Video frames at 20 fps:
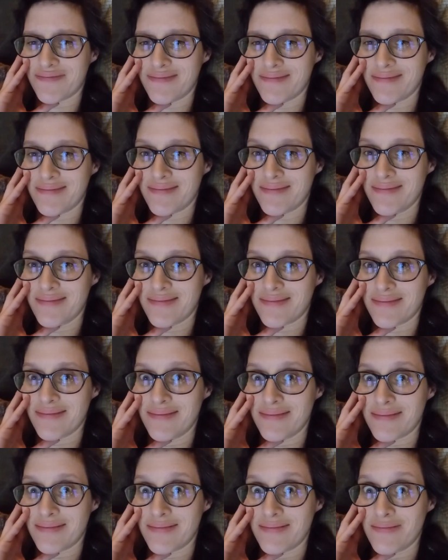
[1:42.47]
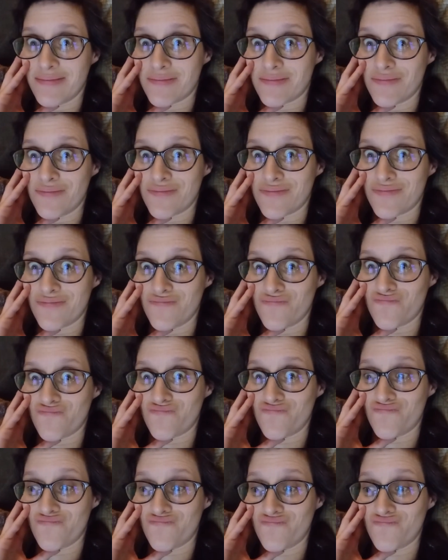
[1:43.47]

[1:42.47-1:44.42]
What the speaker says: [no speech]